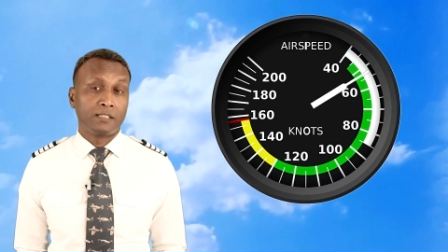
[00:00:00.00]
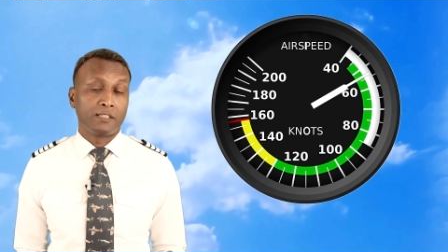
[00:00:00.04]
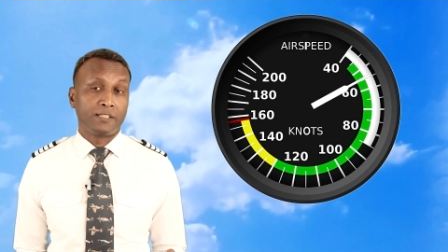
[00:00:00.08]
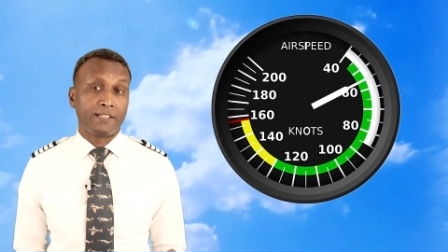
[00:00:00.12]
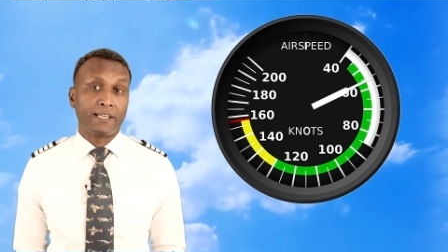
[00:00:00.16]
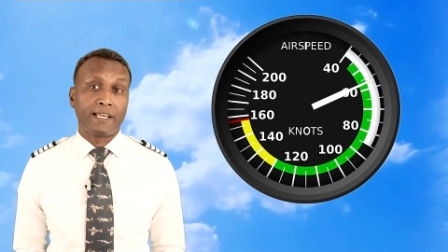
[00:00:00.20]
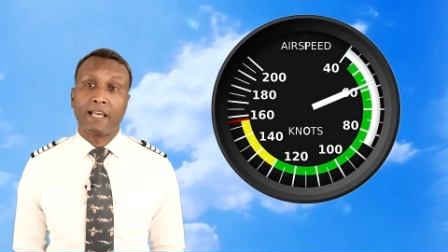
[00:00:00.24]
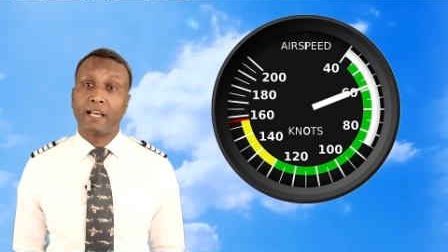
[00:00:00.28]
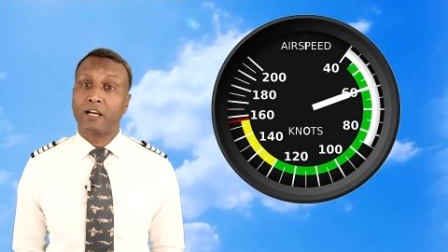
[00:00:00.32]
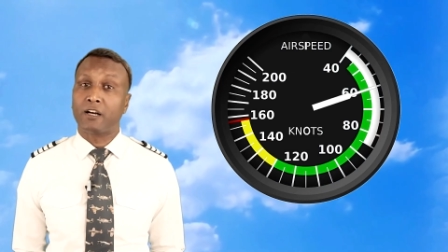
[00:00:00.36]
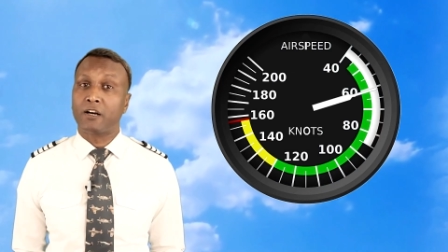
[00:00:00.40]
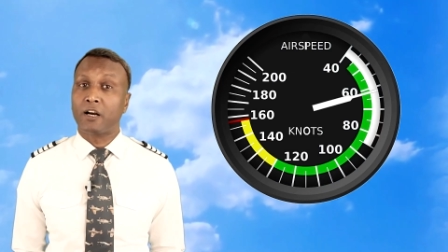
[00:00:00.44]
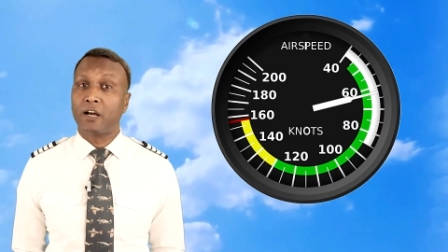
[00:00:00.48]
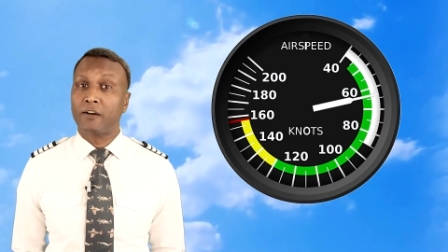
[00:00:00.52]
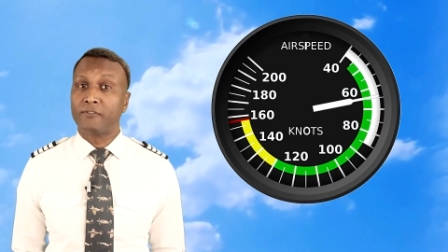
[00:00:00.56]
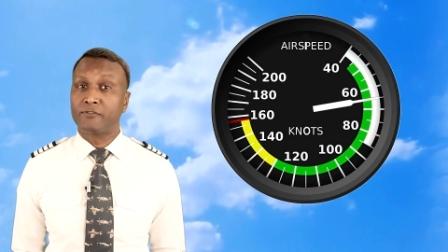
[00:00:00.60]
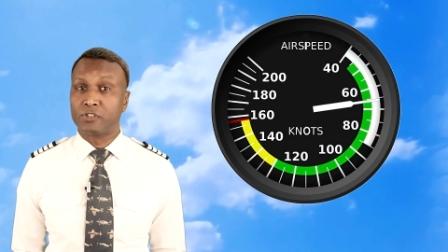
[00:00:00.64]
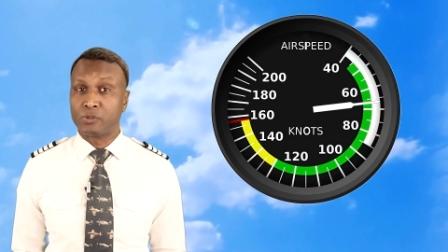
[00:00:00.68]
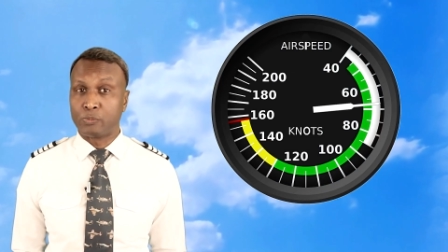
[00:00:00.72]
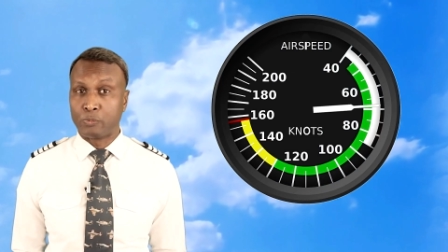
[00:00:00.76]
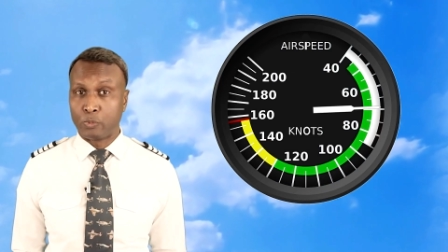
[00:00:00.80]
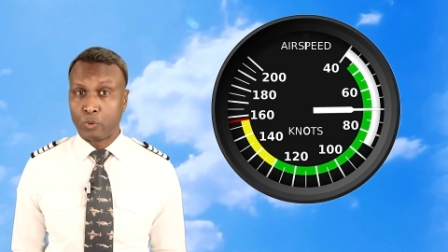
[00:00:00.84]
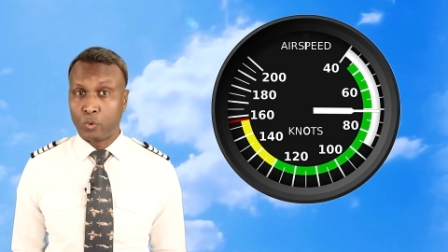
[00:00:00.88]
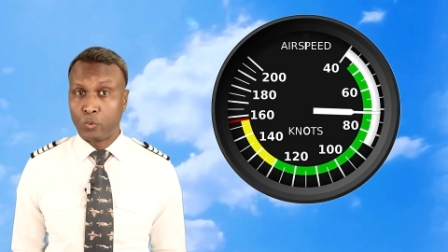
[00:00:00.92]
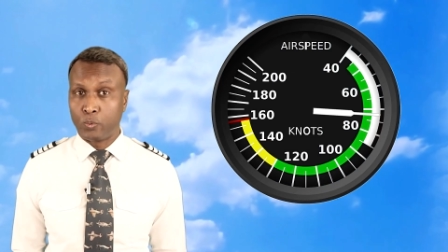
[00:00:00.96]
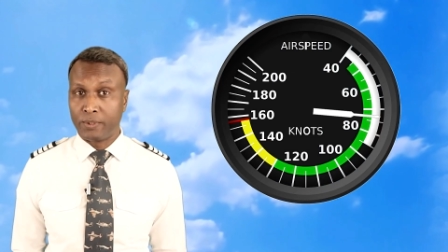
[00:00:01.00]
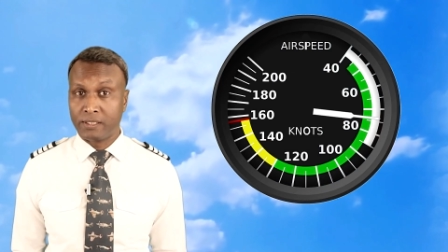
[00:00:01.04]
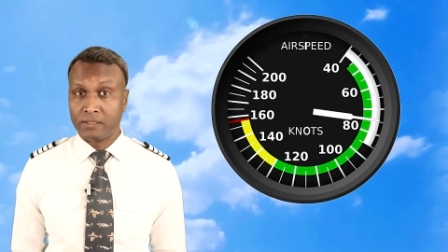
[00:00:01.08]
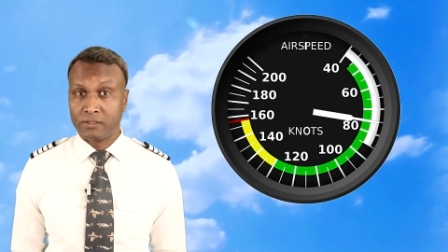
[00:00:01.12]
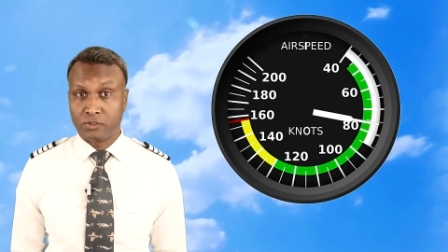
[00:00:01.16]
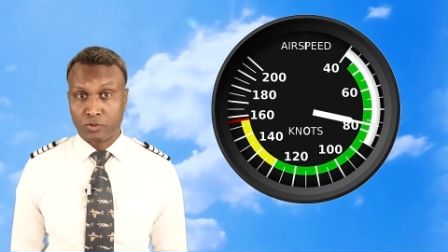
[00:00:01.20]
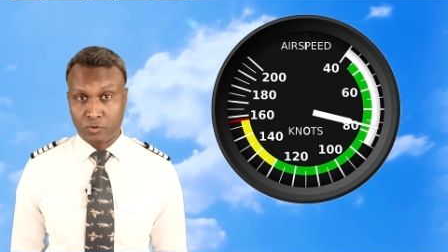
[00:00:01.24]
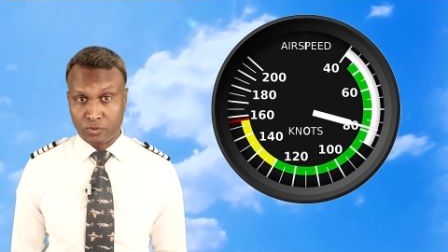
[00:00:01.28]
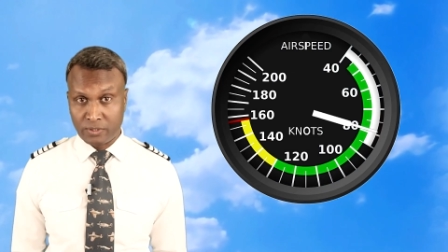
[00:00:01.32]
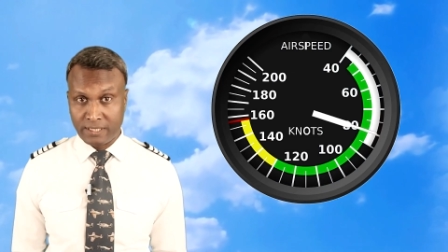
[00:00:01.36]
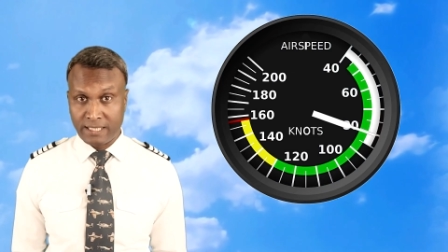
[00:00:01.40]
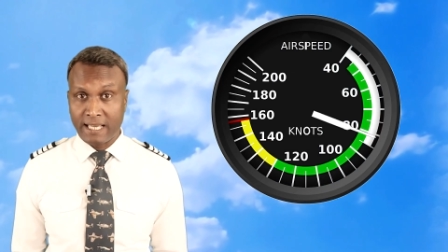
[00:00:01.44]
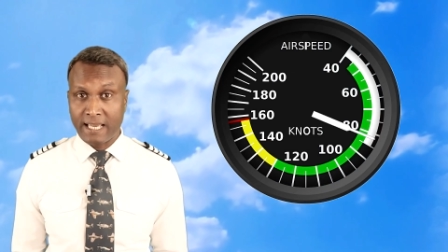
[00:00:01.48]
the aircraft is moving
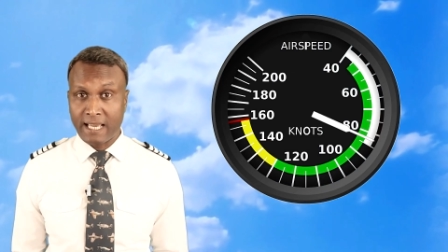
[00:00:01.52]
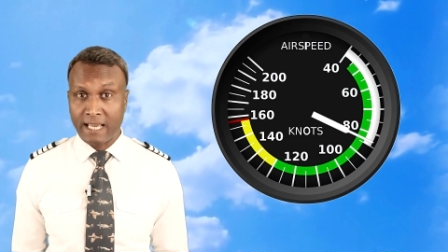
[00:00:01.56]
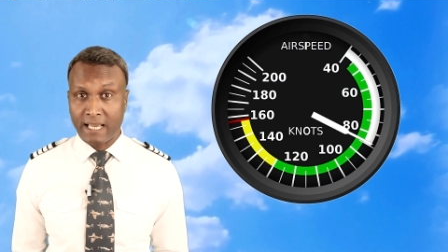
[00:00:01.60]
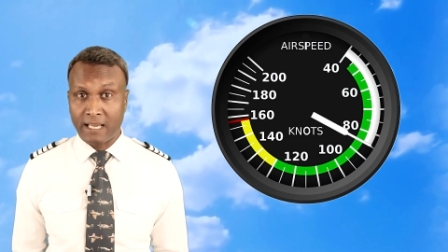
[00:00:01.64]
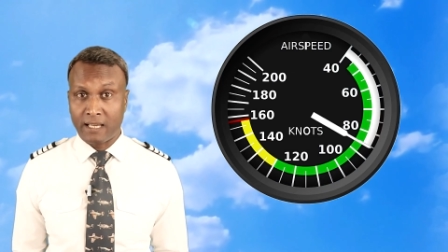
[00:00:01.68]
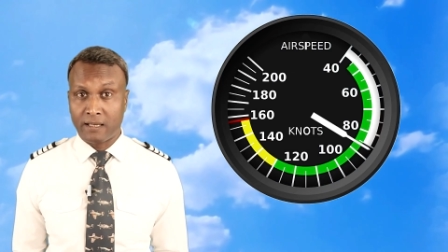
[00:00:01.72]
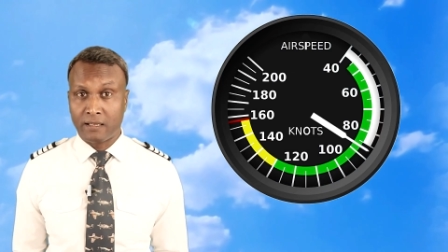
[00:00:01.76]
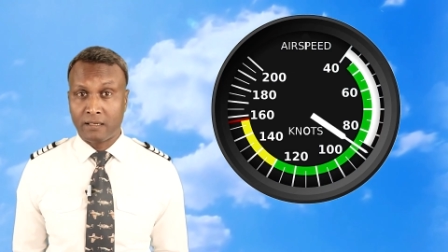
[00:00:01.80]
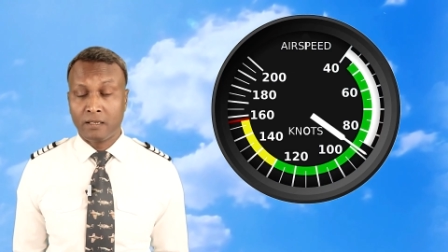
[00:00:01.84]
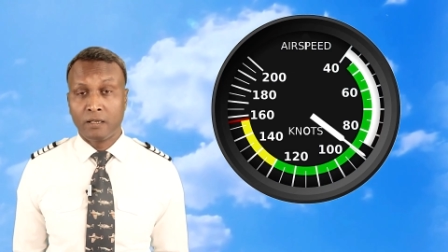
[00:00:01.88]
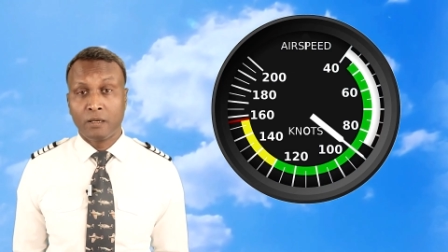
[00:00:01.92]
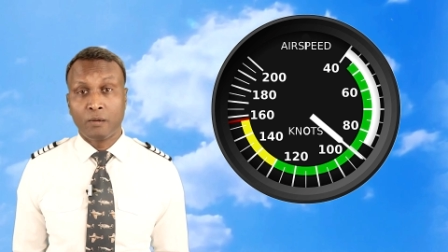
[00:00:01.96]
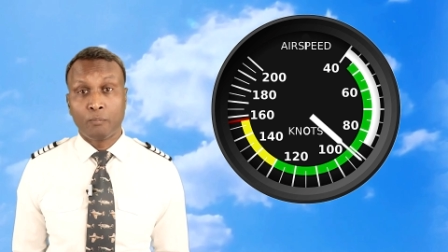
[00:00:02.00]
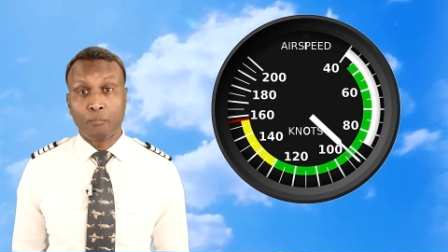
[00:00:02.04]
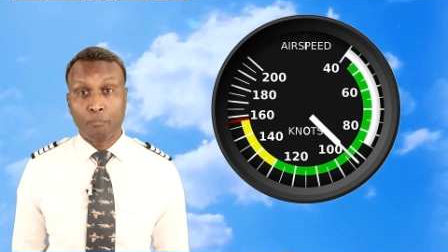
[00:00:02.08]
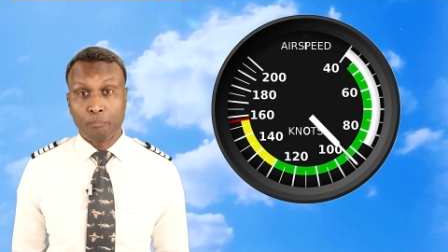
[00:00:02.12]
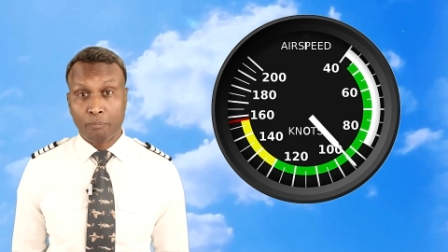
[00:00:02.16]
through the air,